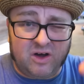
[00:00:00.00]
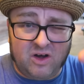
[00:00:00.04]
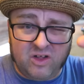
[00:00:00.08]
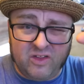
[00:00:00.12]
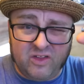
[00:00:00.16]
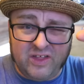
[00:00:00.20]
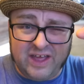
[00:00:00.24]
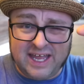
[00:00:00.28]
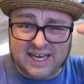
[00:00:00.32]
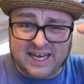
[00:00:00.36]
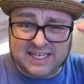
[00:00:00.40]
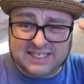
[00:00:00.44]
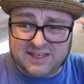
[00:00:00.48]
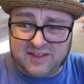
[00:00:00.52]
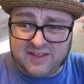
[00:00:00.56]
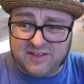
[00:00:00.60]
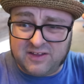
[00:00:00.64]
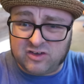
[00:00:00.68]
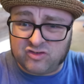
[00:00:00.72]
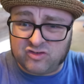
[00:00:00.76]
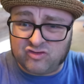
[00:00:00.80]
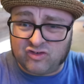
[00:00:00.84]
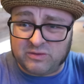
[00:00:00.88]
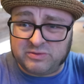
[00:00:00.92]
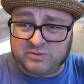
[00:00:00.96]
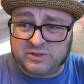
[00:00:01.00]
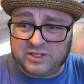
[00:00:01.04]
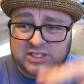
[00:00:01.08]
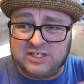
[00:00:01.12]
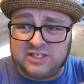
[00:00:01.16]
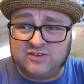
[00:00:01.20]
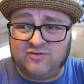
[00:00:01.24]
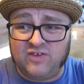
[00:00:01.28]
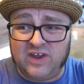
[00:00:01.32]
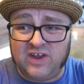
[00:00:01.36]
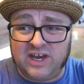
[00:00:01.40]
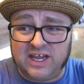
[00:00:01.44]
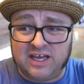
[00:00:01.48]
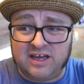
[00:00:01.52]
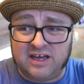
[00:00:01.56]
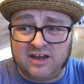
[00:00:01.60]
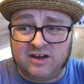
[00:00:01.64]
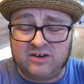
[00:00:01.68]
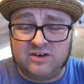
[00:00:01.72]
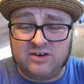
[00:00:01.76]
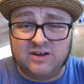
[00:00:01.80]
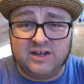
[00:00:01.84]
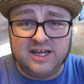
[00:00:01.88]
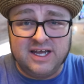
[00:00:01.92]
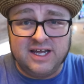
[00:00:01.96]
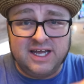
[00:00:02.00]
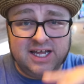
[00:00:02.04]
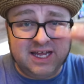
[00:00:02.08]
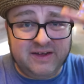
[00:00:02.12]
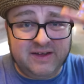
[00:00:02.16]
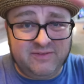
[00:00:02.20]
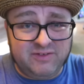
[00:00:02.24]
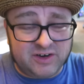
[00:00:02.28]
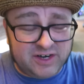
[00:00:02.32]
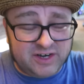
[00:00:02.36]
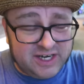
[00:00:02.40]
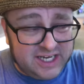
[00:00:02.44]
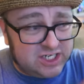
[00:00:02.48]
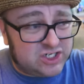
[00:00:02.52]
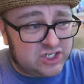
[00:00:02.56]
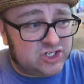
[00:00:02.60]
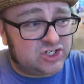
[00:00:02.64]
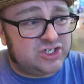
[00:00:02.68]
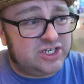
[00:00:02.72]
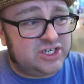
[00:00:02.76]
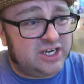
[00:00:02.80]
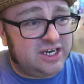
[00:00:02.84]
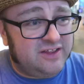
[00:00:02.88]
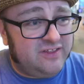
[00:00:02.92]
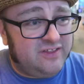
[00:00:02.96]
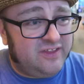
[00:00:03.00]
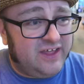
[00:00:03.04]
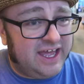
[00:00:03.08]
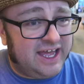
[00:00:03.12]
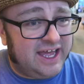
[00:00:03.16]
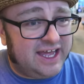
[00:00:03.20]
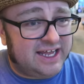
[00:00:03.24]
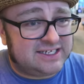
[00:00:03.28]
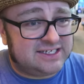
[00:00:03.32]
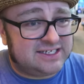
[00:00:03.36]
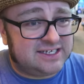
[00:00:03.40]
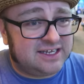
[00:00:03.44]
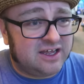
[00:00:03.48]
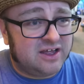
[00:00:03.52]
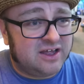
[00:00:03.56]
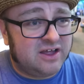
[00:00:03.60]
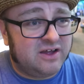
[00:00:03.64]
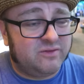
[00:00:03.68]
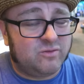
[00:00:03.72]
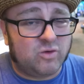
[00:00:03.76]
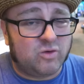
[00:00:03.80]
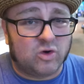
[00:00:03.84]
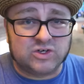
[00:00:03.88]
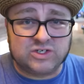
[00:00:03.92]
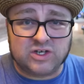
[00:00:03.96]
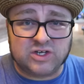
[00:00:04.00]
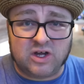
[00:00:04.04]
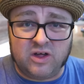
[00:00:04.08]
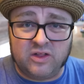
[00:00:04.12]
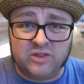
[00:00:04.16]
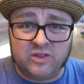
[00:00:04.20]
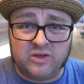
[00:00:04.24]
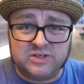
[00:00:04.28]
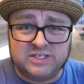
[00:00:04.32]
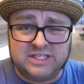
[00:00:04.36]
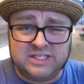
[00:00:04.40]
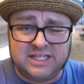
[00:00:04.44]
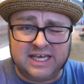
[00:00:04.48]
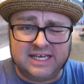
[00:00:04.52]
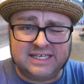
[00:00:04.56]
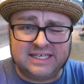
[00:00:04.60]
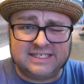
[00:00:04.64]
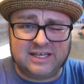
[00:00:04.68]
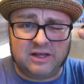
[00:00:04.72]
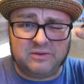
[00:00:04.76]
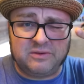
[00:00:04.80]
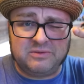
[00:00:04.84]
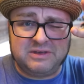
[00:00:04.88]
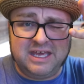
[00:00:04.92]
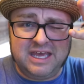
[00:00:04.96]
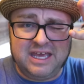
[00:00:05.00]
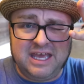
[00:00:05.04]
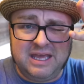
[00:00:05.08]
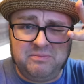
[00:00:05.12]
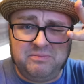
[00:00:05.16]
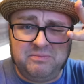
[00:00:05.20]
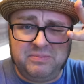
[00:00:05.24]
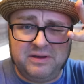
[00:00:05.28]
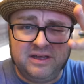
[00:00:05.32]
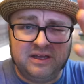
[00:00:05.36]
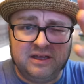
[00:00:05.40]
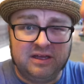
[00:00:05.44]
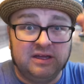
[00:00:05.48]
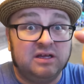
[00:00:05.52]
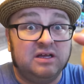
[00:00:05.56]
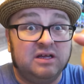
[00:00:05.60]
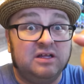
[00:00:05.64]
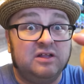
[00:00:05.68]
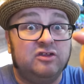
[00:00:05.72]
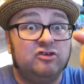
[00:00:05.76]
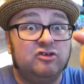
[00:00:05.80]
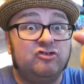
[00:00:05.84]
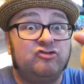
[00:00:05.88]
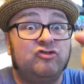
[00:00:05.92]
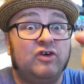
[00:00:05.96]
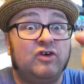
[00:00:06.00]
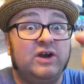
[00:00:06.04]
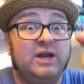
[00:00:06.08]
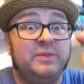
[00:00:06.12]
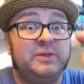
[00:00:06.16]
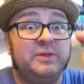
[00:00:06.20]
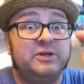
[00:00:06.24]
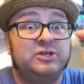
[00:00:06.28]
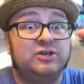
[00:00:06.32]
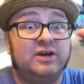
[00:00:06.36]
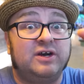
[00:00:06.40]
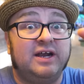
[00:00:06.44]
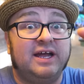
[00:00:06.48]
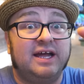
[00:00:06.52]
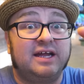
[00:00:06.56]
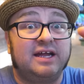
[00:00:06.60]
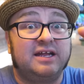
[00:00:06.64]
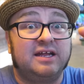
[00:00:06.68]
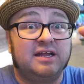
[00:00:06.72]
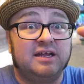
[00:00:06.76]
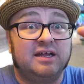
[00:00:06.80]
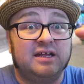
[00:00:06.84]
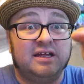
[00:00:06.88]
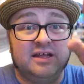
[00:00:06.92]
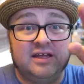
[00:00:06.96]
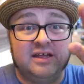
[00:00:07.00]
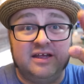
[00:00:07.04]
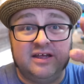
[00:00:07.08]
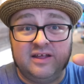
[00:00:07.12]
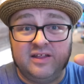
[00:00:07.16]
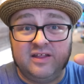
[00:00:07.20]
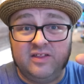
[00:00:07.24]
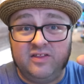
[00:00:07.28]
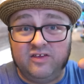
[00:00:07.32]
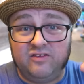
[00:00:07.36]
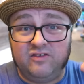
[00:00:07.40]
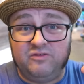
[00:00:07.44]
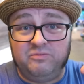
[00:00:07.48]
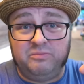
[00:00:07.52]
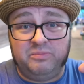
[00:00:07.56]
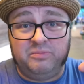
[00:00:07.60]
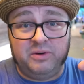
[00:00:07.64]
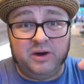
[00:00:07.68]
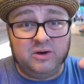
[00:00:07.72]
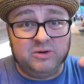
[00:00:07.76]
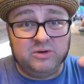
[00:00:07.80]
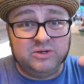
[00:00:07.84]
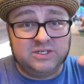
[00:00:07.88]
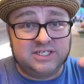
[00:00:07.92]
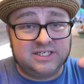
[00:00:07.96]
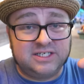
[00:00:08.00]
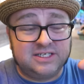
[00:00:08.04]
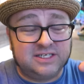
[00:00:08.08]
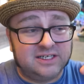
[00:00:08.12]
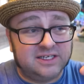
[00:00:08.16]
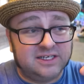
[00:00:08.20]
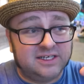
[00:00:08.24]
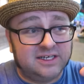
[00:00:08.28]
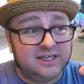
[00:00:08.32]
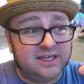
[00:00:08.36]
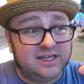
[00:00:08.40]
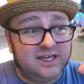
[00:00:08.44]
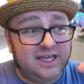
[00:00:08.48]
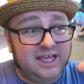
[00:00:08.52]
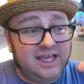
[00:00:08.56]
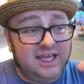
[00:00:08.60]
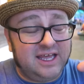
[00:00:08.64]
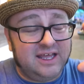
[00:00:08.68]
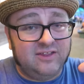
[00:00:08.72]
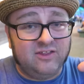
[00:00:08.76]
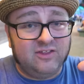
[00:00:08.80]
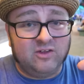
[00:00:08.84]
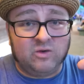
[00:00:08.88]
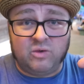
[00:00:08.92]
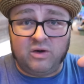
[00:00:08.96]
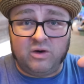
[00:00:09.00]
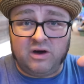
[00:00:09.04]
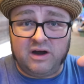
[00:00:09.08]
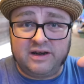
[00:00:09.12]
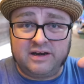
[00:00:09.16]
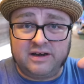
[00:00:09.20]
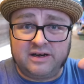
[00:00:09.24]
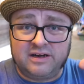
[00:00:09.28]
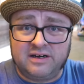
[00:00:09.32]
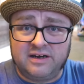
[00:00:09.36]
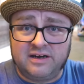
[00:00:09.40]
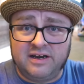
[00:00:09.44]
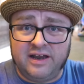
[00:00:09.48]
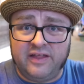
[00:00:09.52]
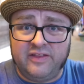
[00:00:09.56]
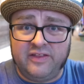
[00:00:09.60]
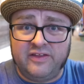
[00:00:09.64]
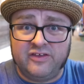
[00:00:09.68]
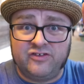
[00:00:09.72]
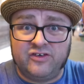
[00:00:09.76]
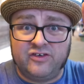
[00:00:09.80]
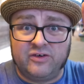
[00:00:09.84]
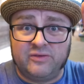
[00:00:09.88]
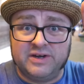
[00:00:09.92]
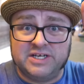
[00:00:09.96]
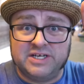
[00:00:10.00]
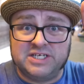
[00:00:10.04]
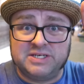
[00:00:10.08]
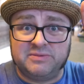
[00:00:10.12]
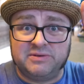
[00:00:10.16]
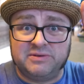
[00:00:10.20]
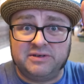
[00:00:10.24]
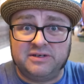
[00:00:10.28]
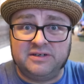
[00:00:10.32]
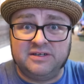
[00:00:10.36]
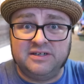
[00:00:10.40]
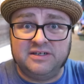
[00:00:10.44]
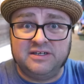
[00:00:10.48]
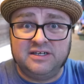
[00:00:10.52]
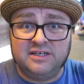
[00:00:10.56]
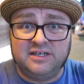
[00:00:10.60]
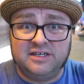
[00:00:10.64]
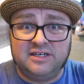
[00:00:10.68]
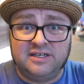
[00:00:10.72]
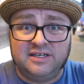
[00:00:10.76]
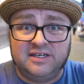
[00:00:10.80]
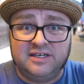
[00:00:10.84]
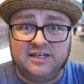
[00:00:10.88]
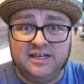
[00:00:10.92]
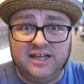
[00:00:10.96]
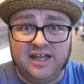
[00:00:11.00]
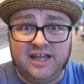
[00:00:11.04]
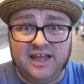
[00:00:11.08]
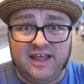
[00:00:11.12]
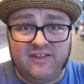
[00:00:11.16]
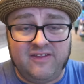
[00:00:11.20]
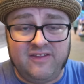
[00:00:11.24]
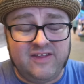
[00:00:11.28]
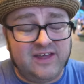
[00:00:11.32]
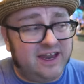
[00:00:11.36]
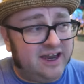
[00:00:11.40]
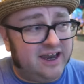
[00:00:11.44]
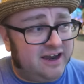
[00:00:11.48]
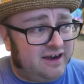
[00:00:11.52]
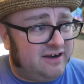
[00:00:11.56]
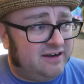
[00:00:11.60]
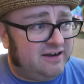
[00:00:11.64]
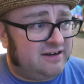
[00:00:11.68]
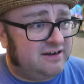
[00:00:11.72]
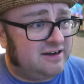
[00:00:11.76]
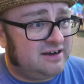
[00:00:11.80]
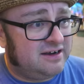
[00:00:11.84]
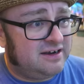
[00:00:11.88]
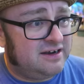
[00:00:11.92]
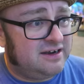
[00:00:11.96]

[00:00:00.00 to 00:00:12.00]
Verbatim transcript: All that is in the description of this video if you're interested in that. Of course, all those things help keep this train on the track, this boat in the water, and this dirigible in the air.